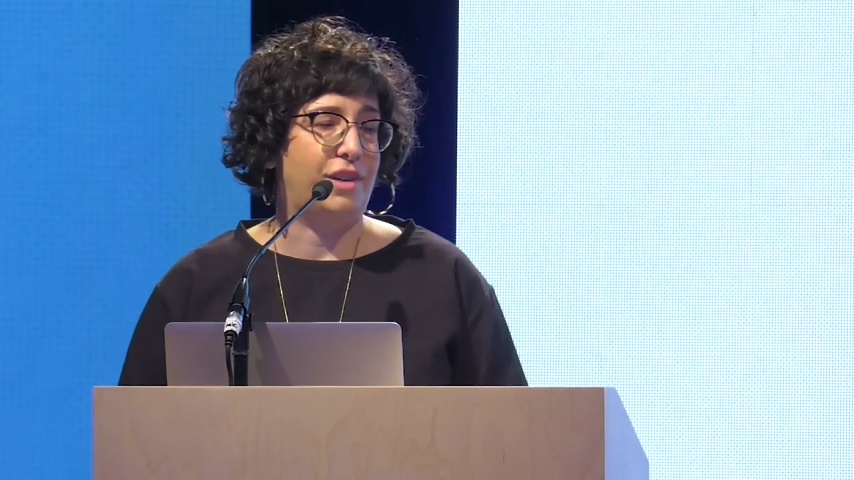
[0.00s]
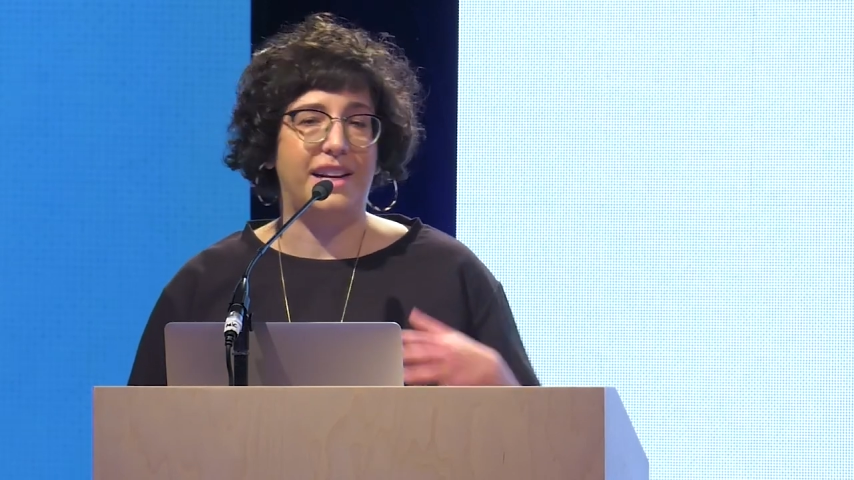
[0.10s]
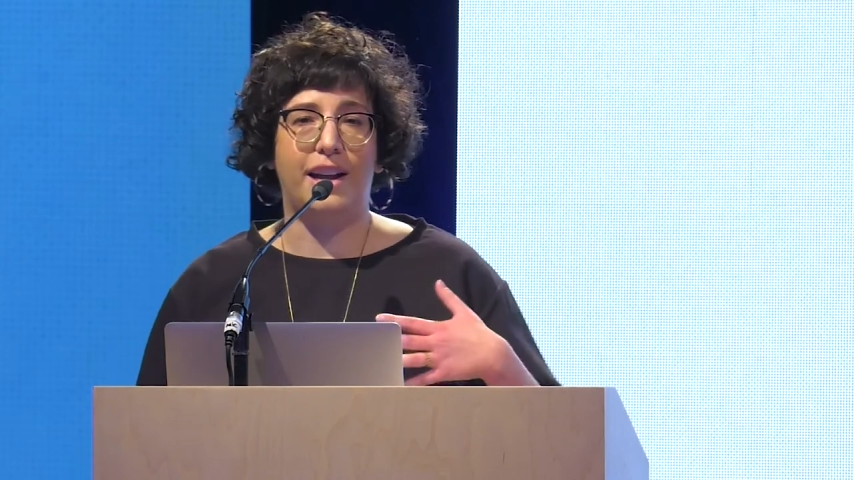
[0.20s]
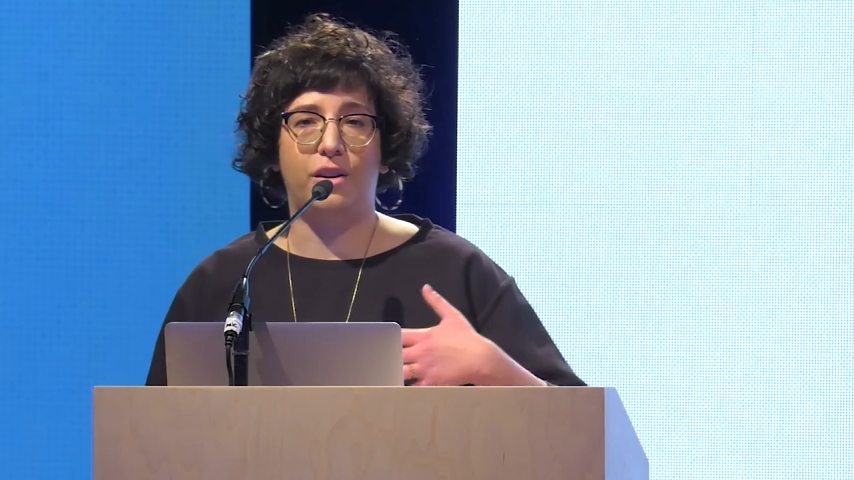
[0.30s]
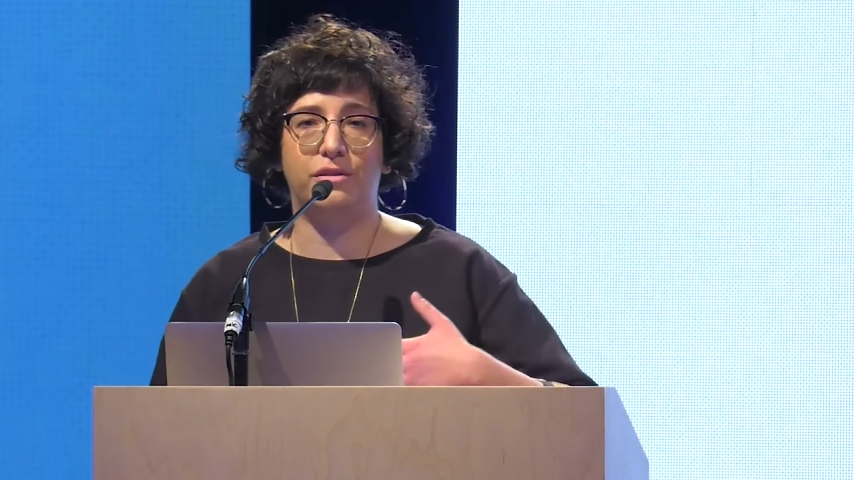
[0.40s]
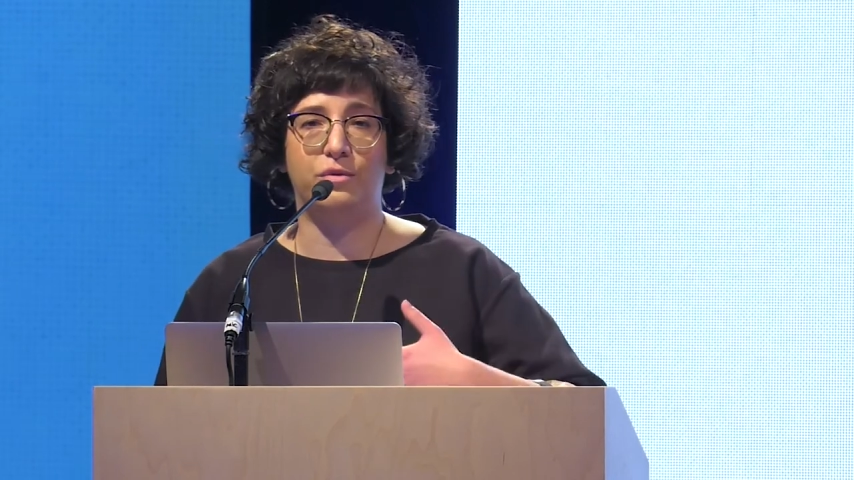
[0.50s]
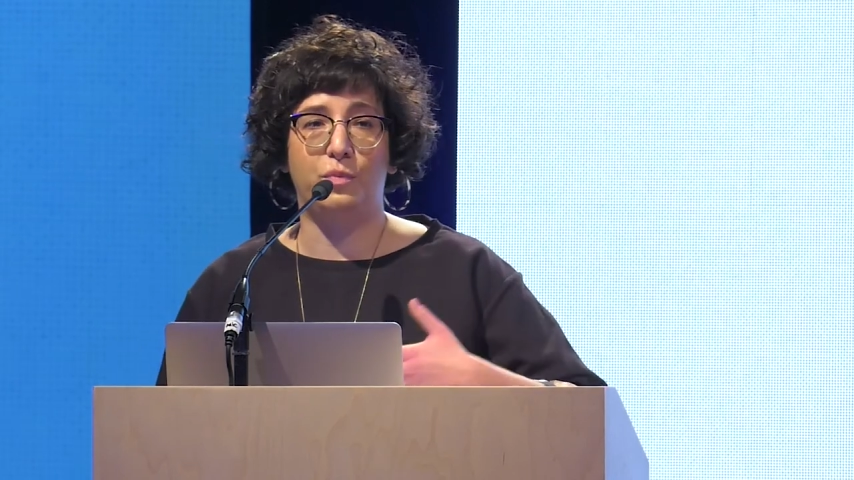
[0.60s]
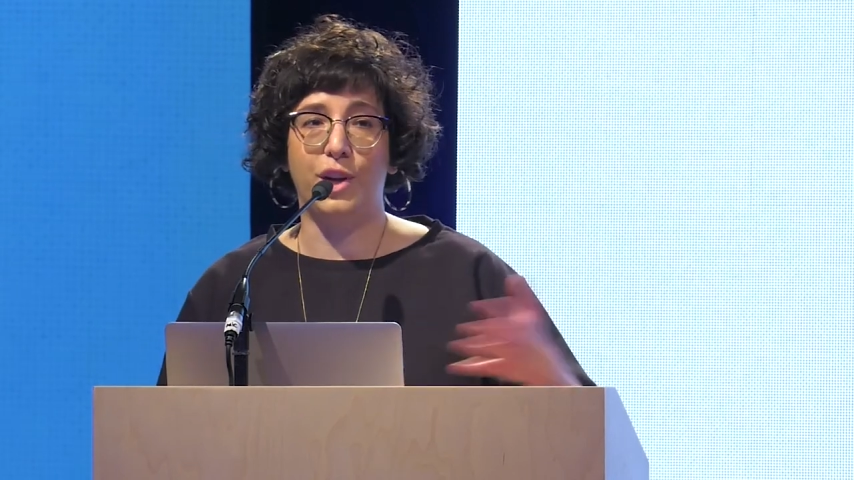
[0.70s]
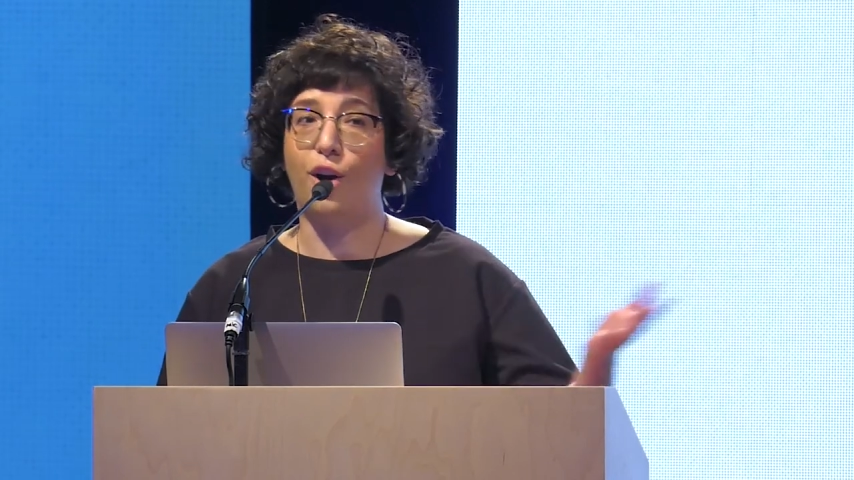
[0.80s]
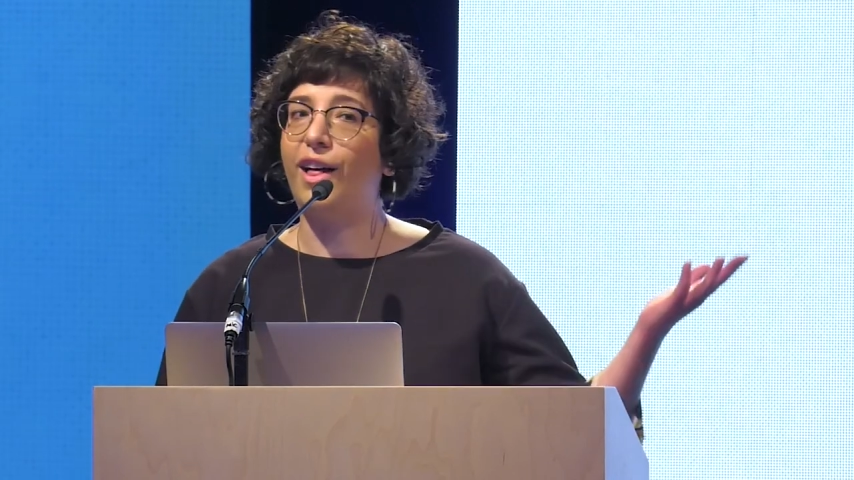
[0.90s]
Right now,
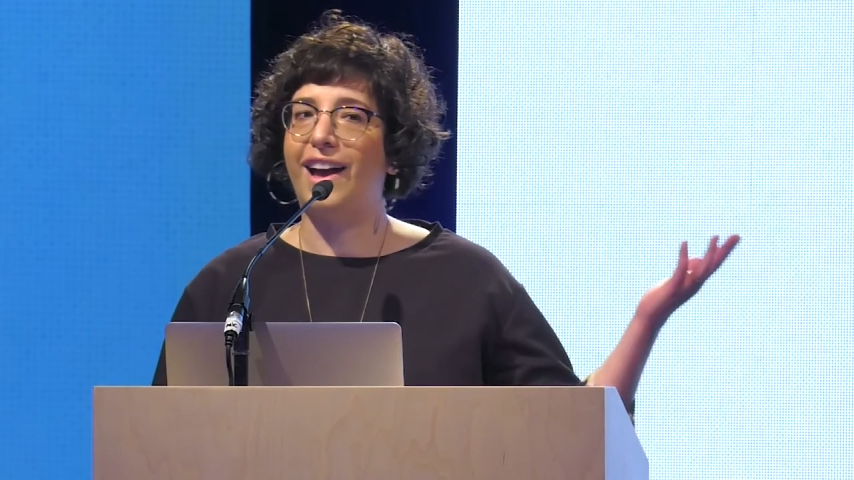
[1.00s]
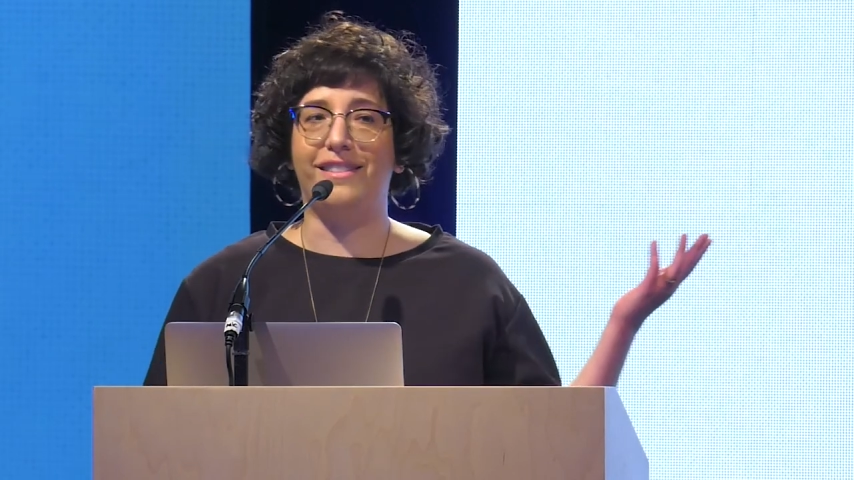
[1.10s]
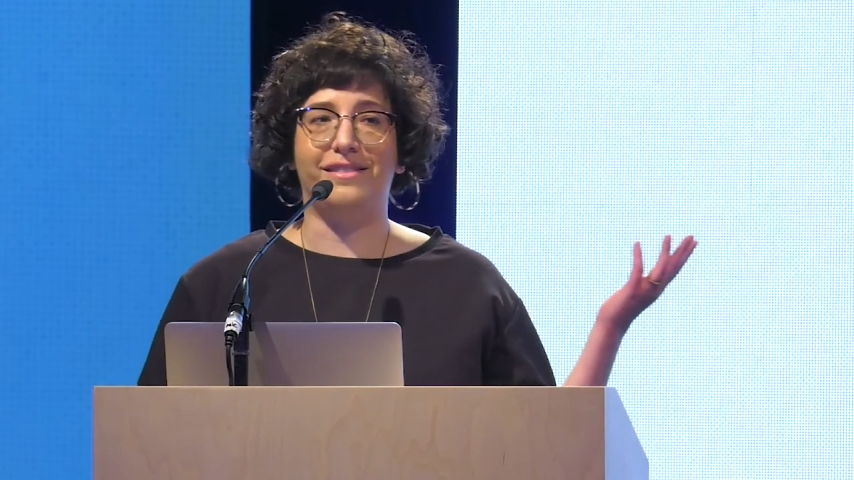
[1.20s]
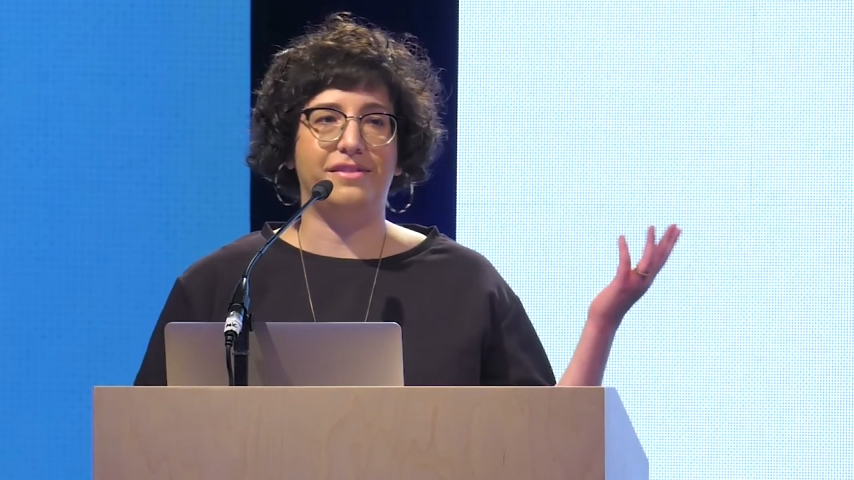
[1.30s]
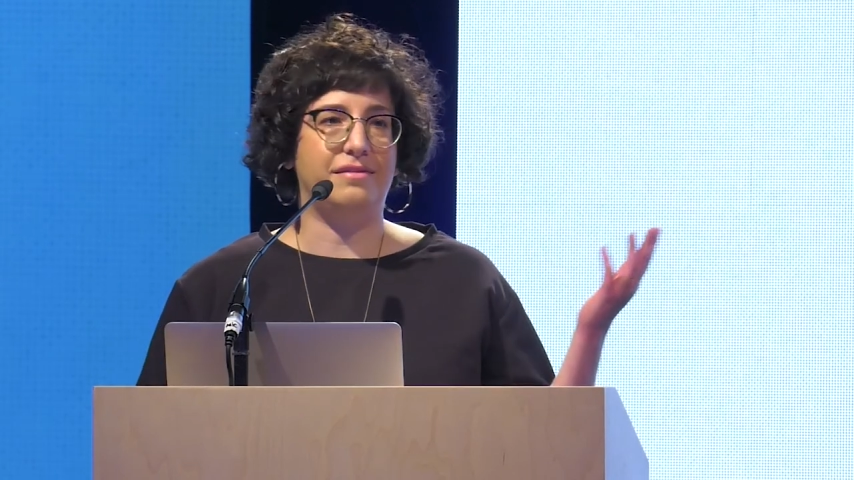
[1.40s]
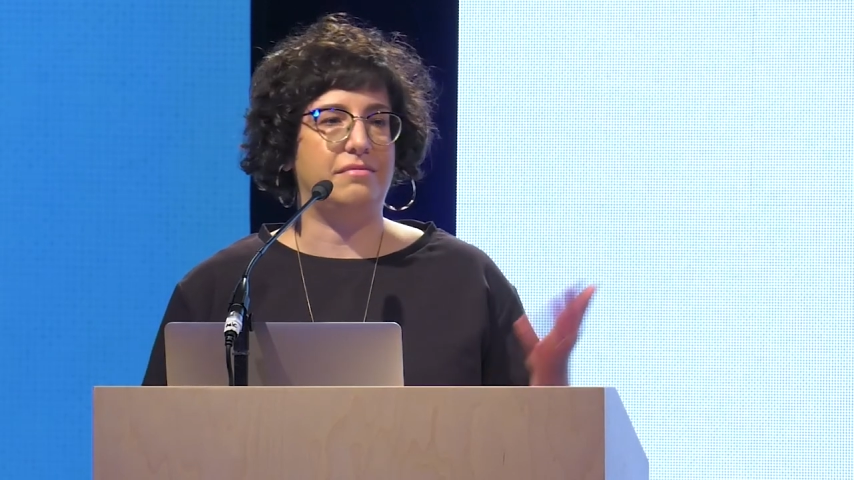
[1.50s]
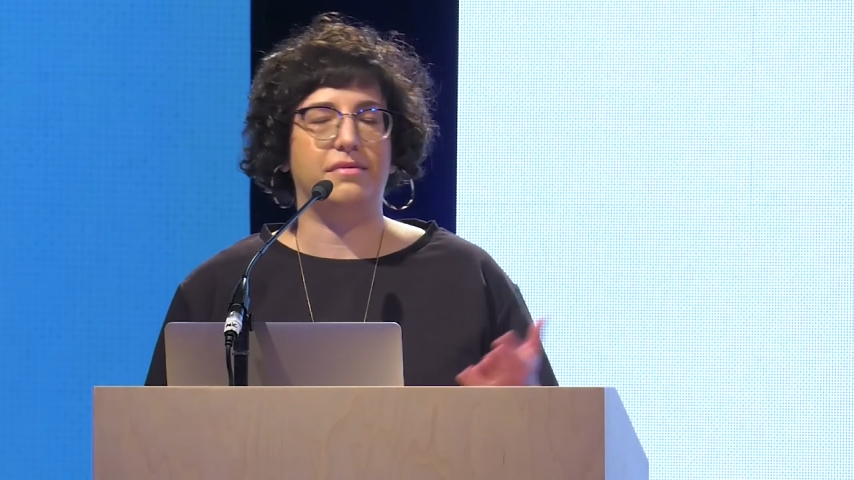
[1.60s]
we all have